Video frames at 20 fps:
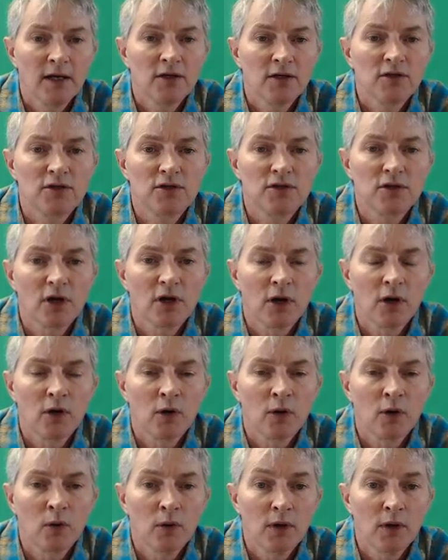
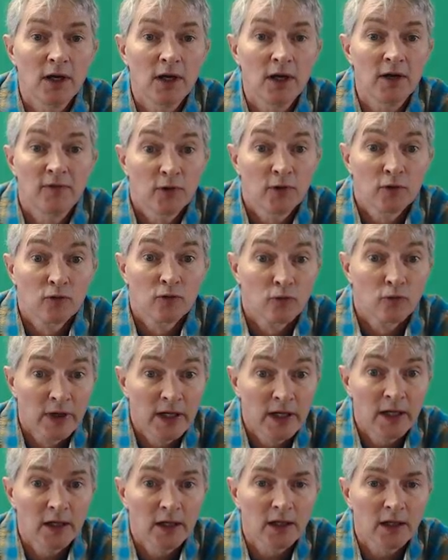So if you're
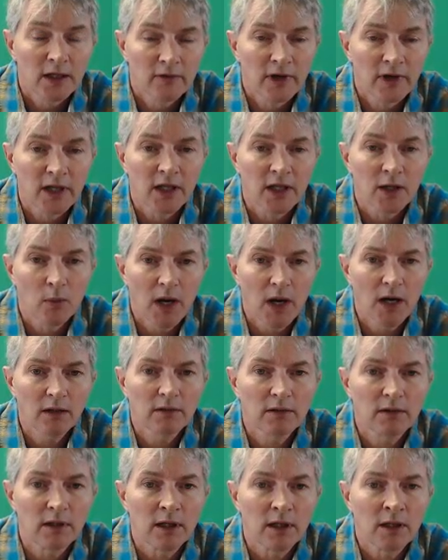really, really
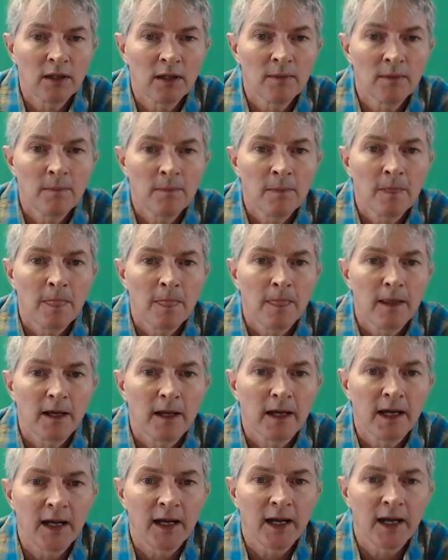wealthy
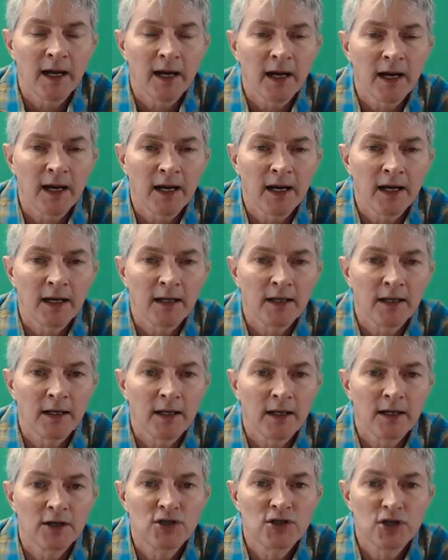and
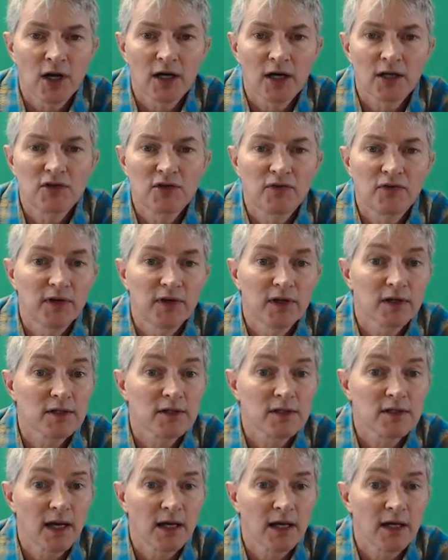a judge
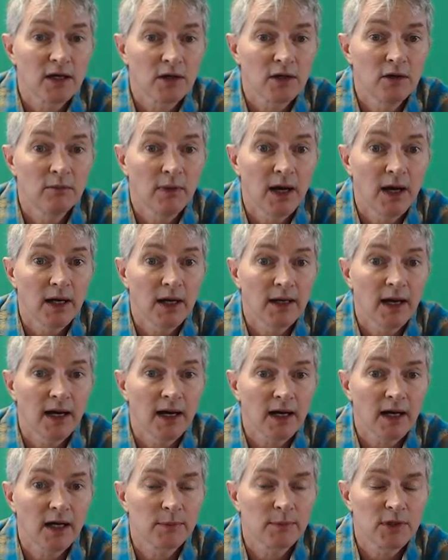feels like you might
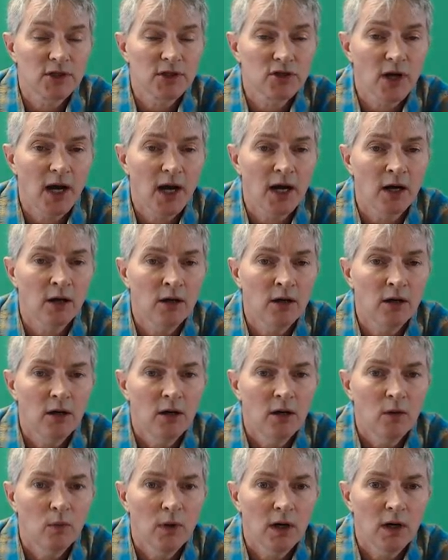not come to trial,
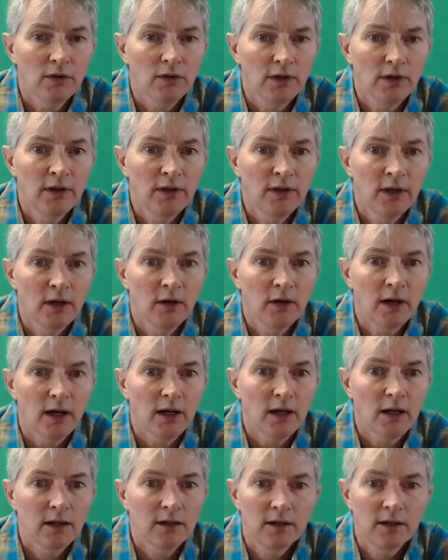well, then
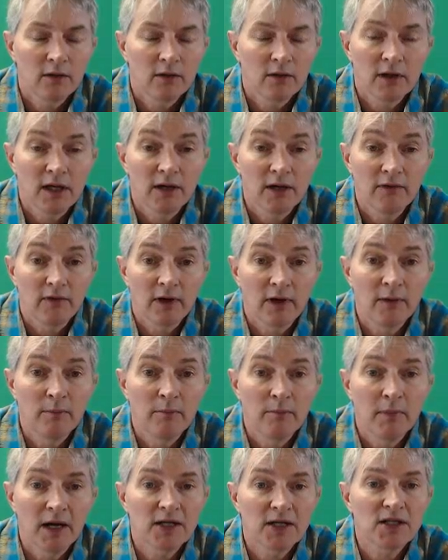they'll give a
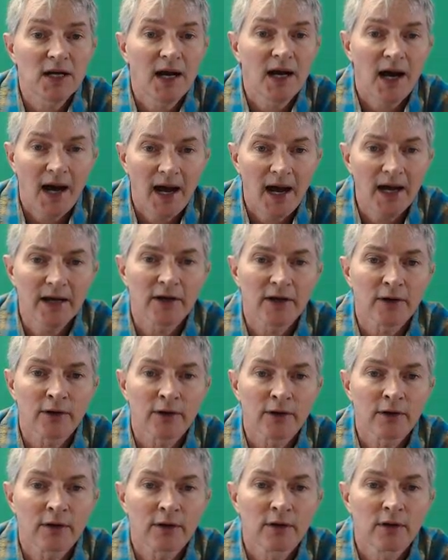much
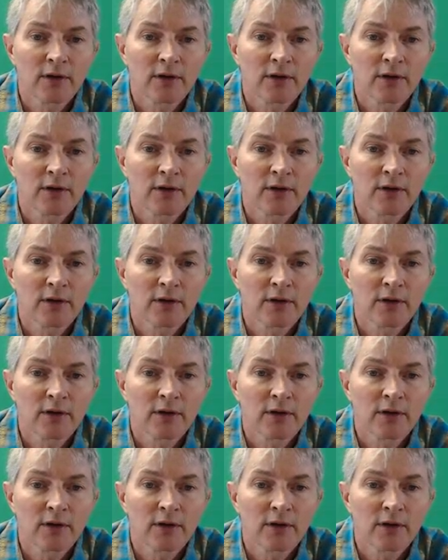higher